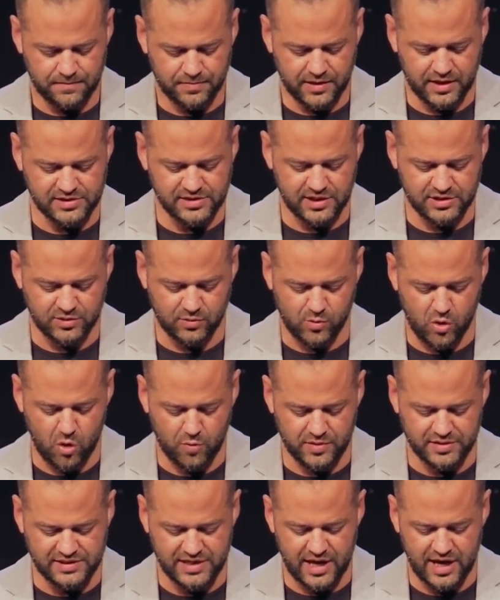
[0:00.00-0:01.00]
It says in
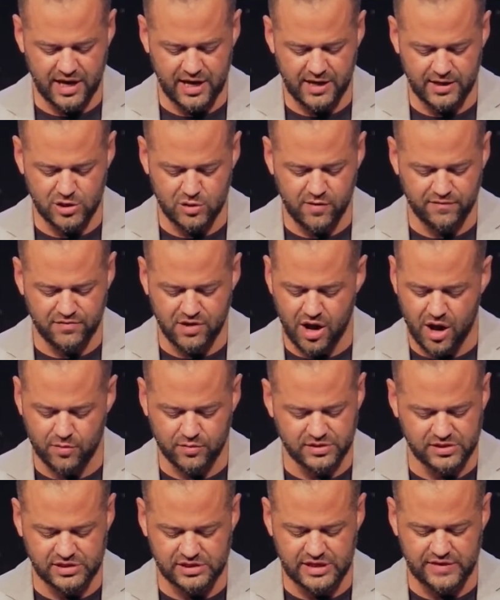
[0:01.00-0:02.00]
Romans 8, You have not
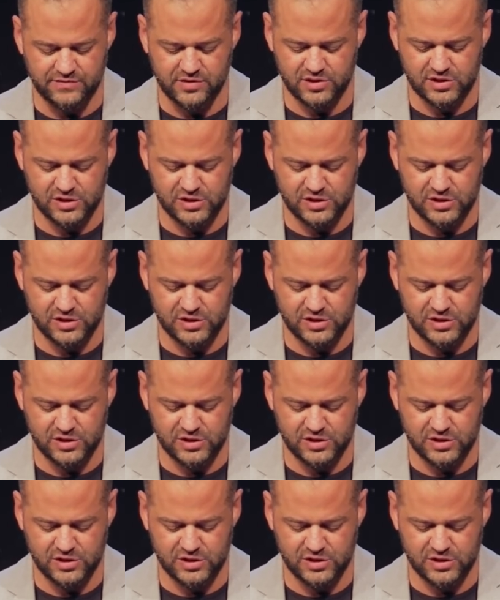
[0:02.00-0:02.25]
received a